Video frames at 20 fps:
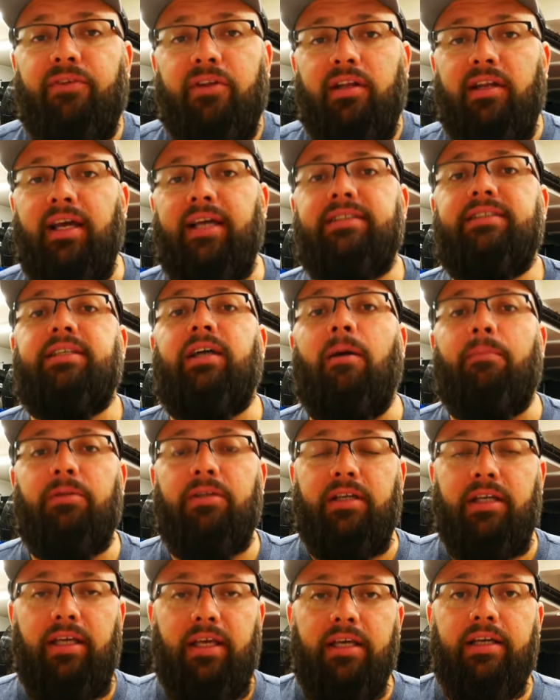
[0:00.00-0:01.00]
for the next
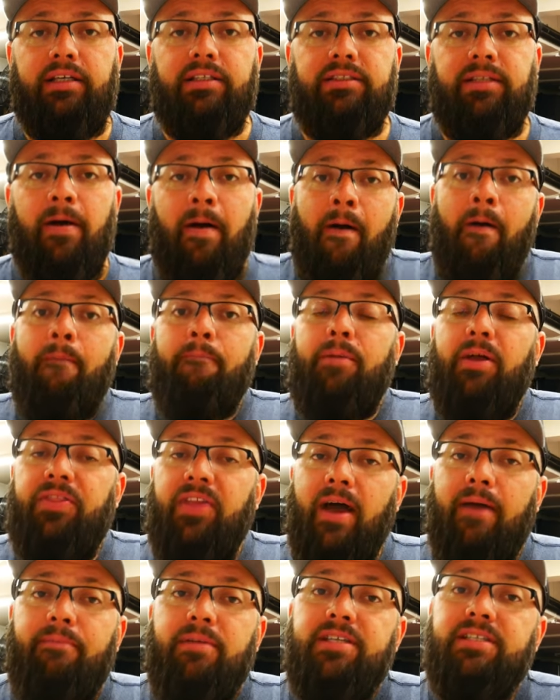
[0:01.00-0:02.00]
couple of years, but
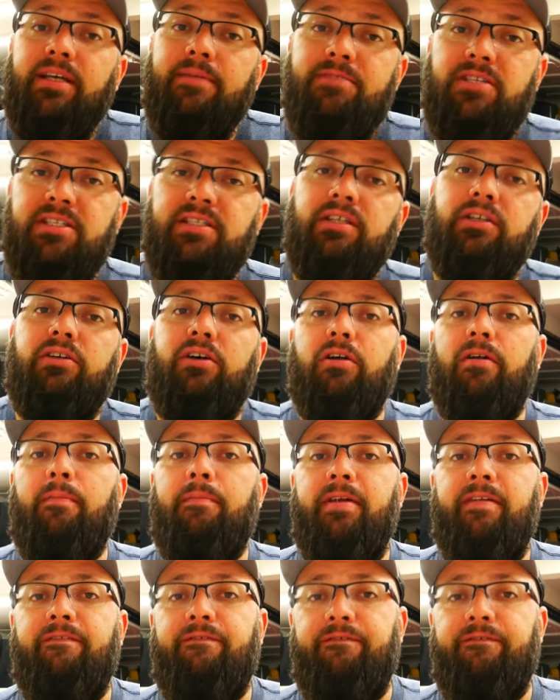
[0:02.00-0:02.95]
that means I'm still gonna be